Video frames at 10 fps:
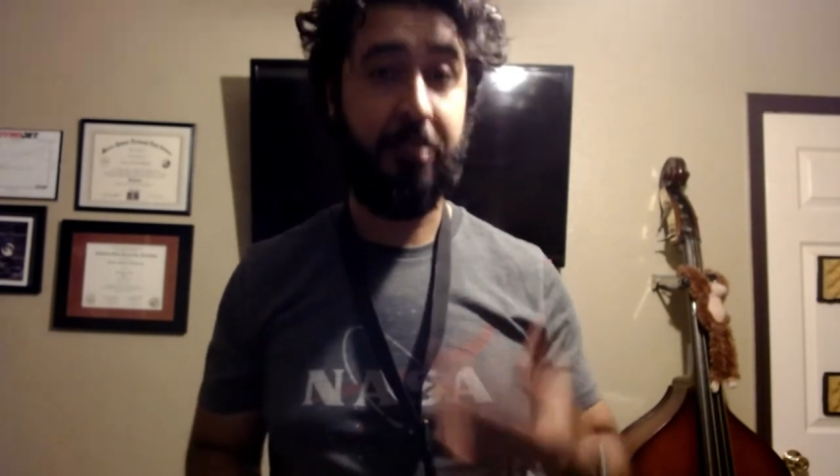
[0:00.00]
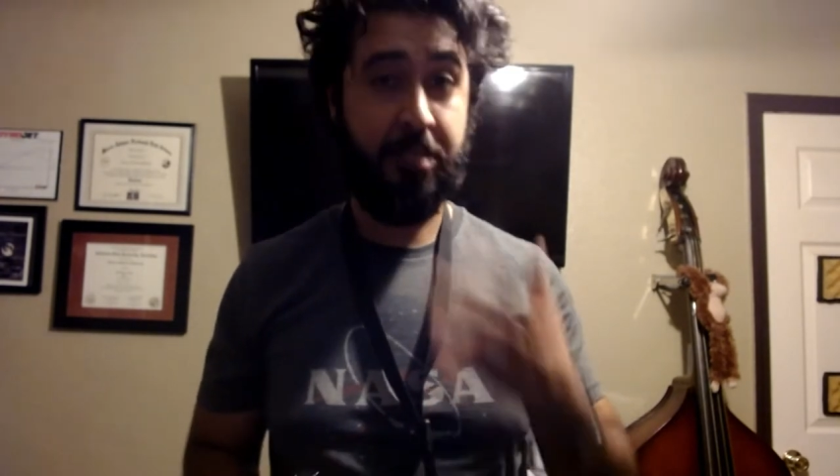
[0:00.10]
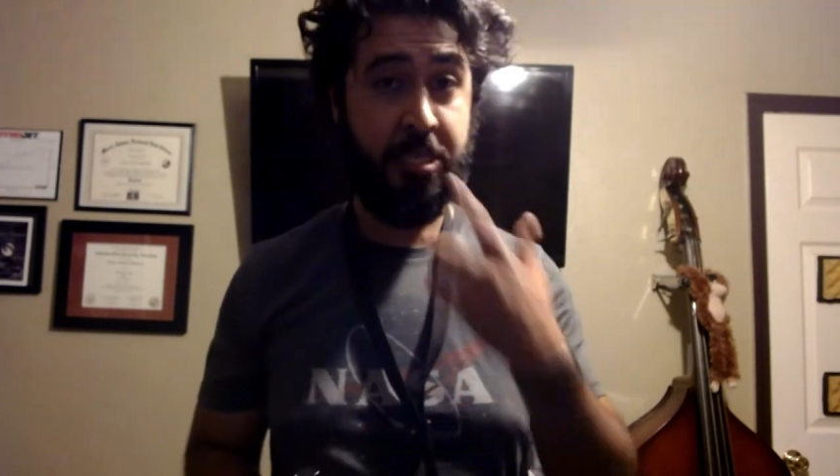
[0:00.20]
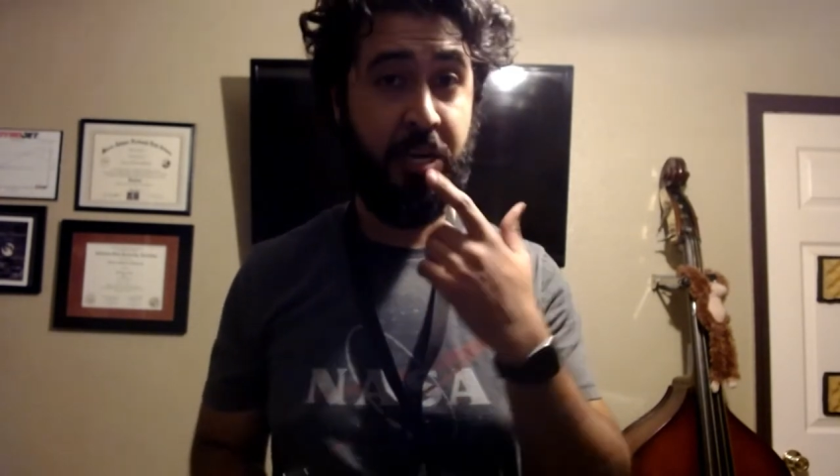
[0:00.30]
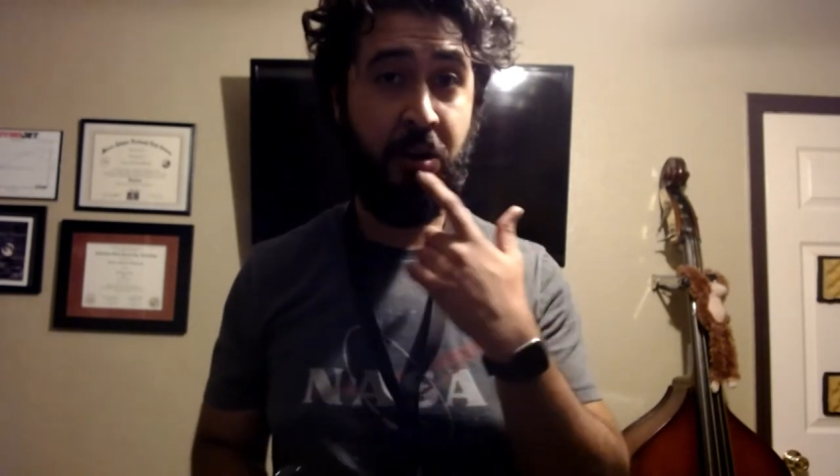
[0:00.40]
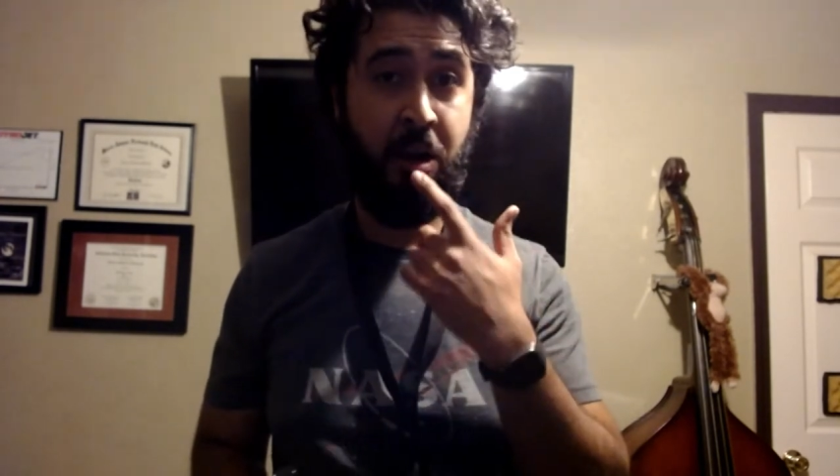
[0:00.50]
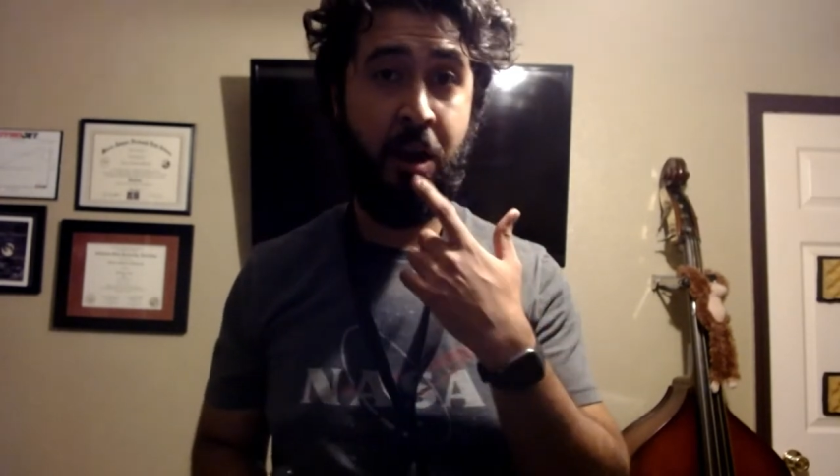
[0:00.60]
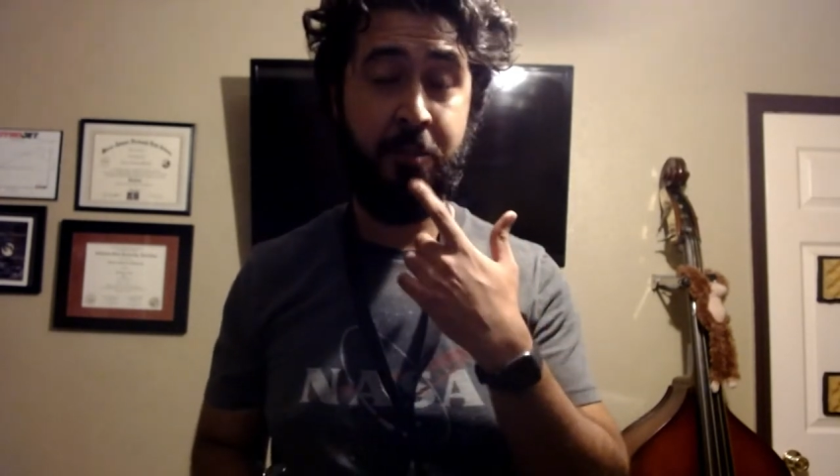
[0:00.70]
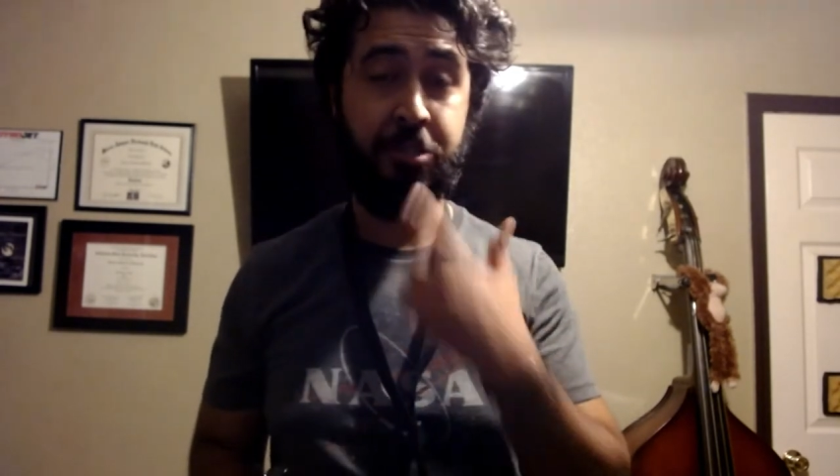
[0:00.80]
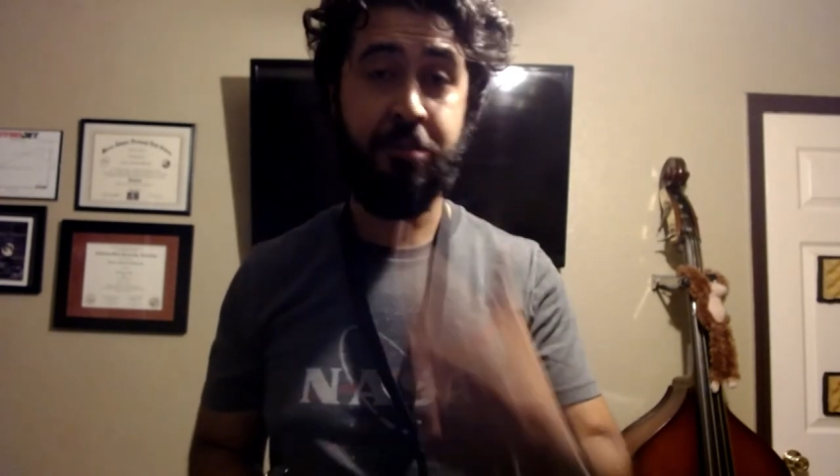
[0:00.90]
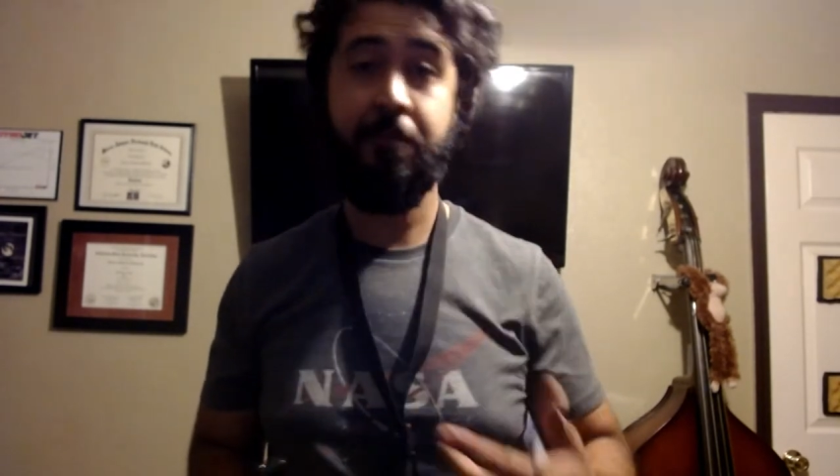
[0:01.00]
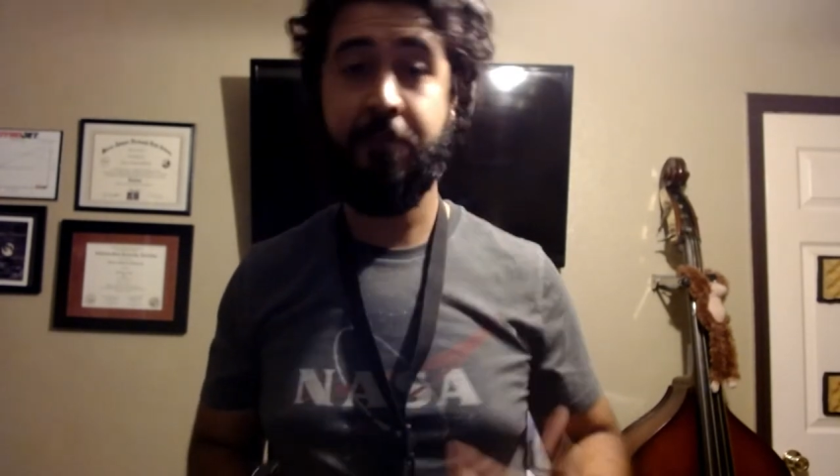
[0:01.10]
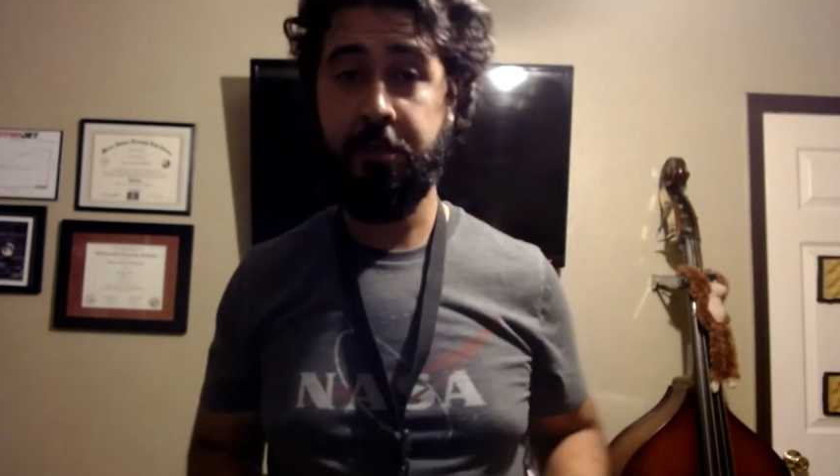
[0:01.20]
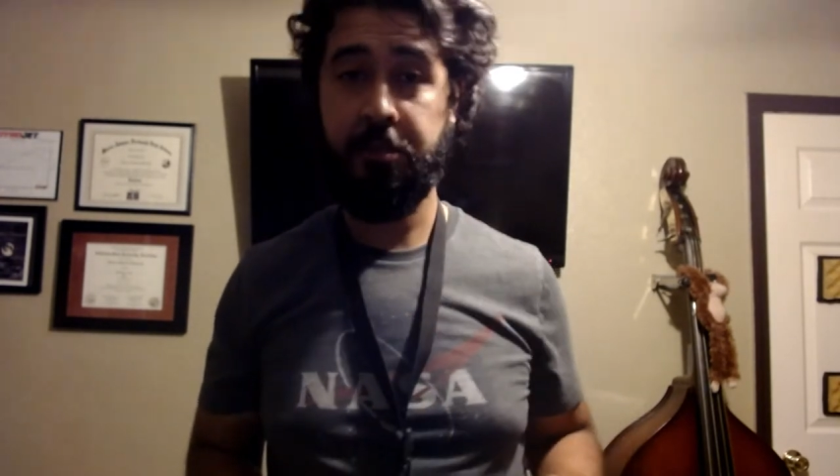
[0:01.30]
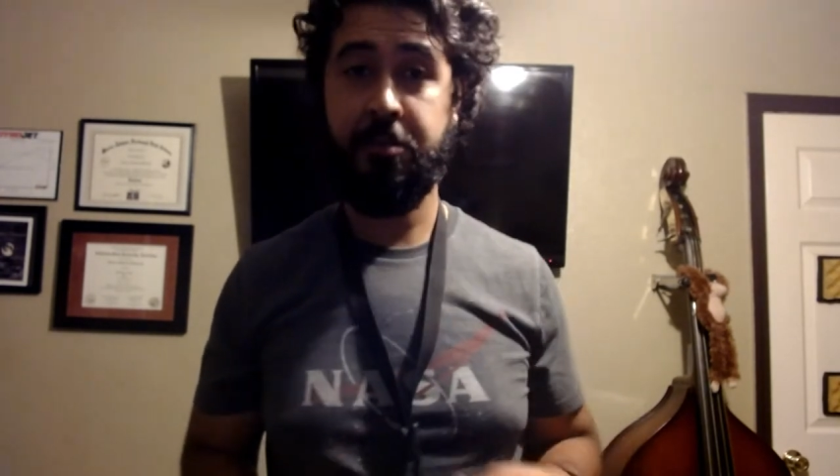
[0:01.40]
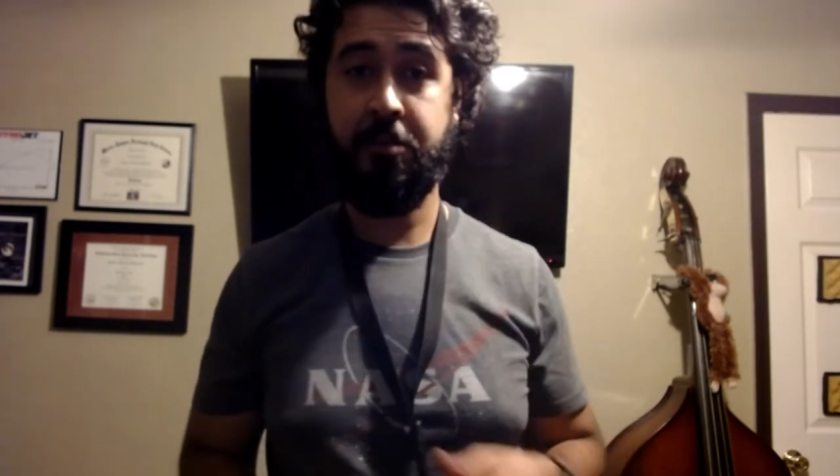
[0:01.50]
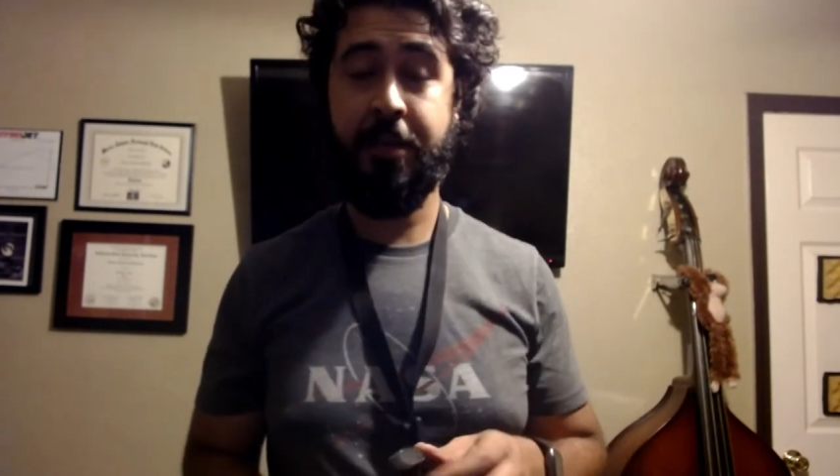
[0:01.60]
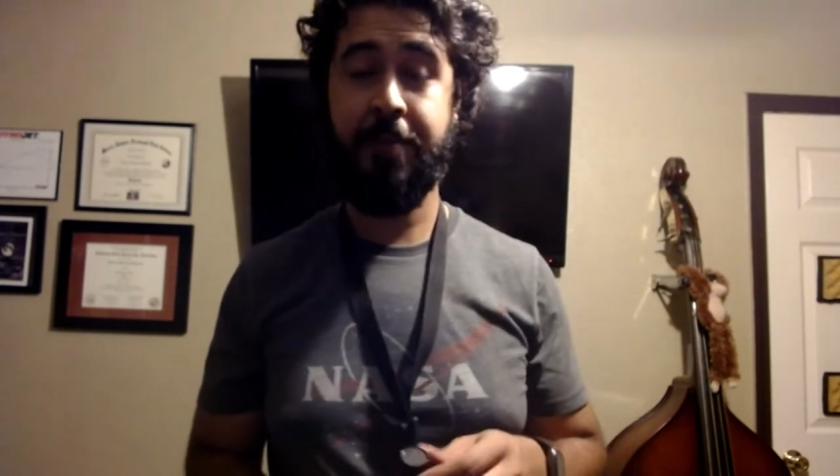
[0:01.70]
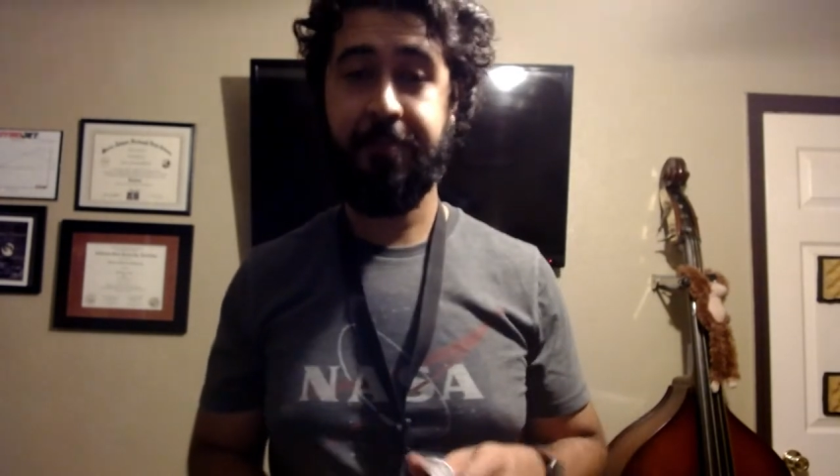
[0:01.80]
setting our armature first, okay?